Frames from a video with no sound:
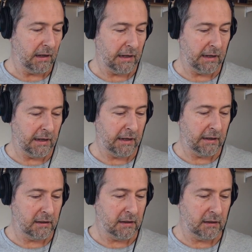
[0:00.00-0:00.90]

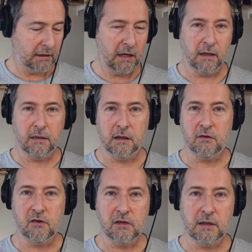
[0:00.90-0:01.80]
And uh, yeah, I think I'll
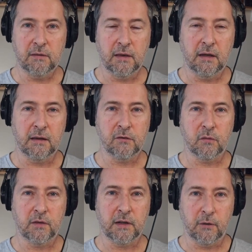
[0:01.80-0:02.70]
just leave it there. That's all
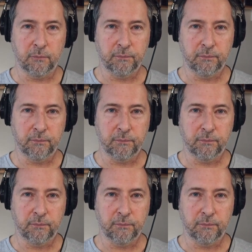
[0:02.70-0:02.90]
for now.